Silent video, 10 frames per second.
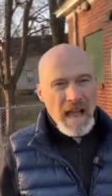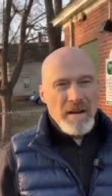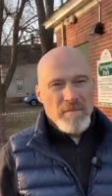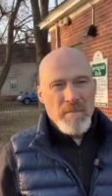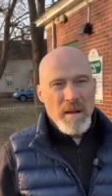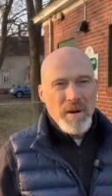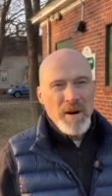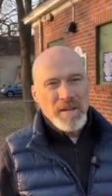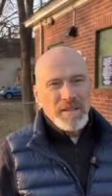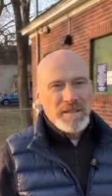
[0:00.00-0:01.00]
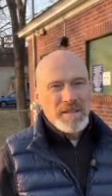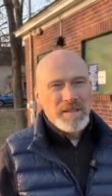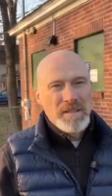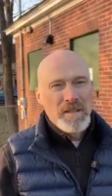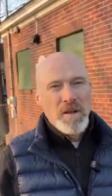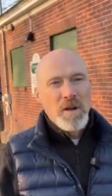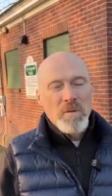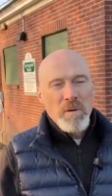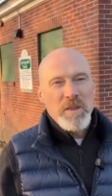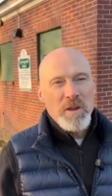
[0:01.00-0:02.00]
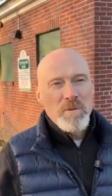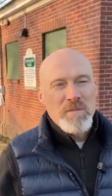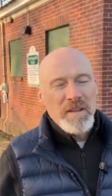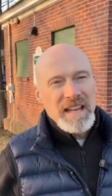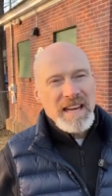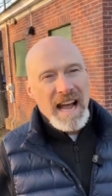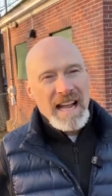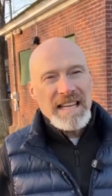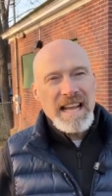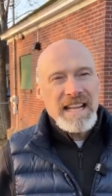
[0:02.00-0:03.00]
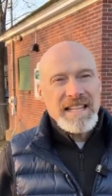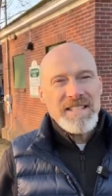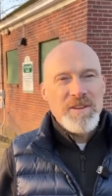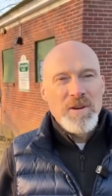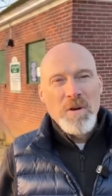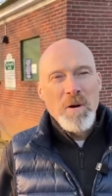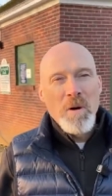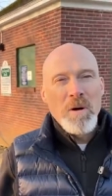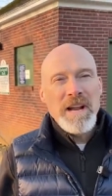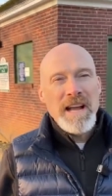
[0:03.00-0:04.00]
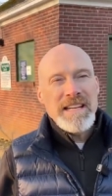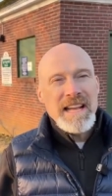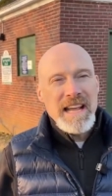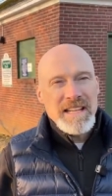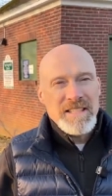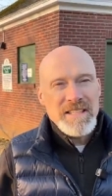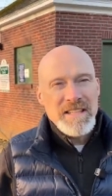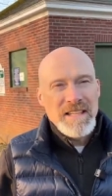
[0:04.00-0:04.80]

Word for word: And remember, whether you're moving in 9 days or 90 days,